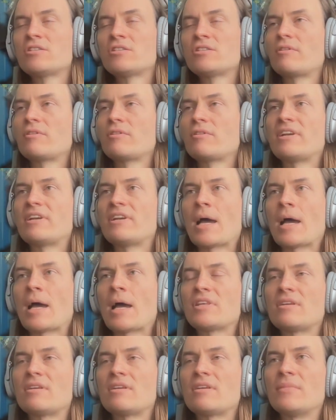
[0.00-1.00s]
So we've
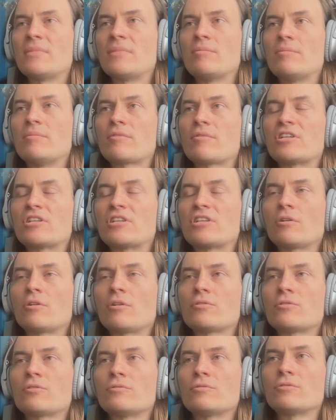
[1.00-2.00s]
adapted the minimum
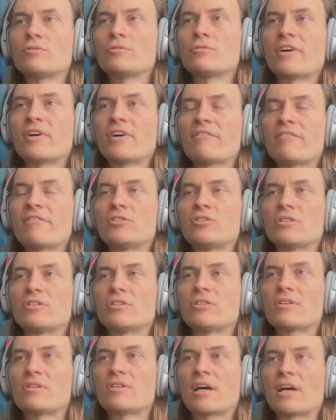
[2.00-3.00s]
threshold to
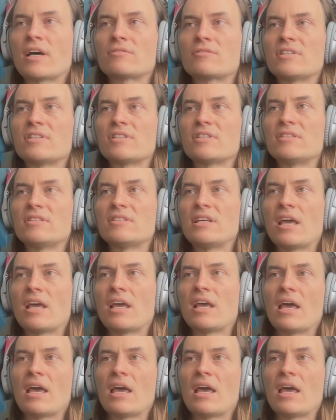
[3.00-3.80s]
500,000 CCD.